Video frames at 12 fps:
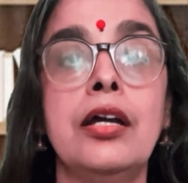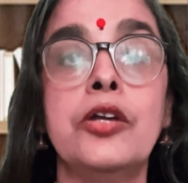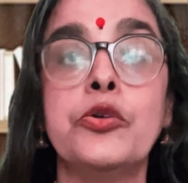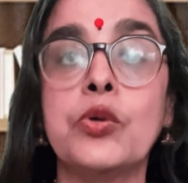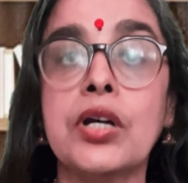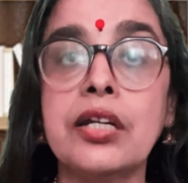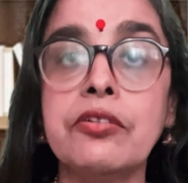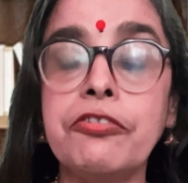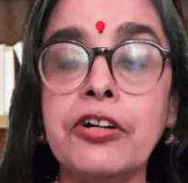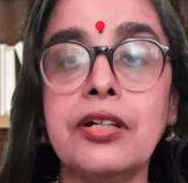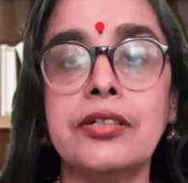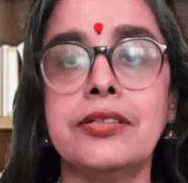to
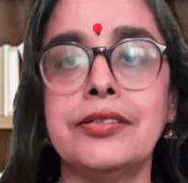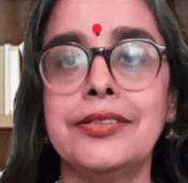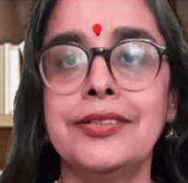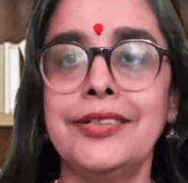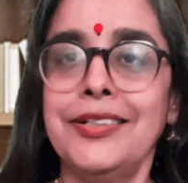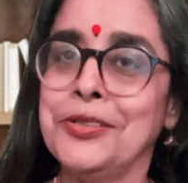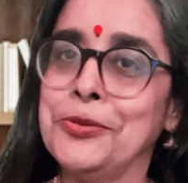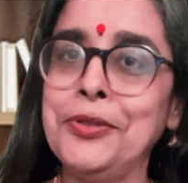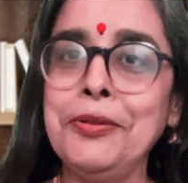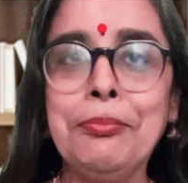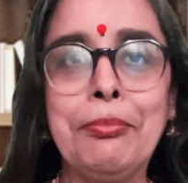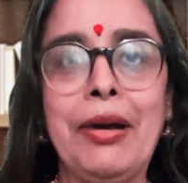convert into a
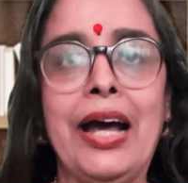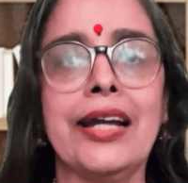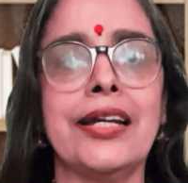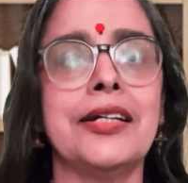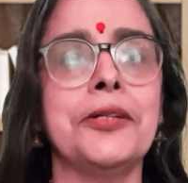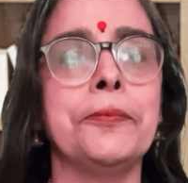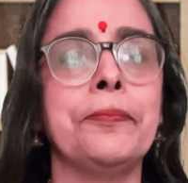bank.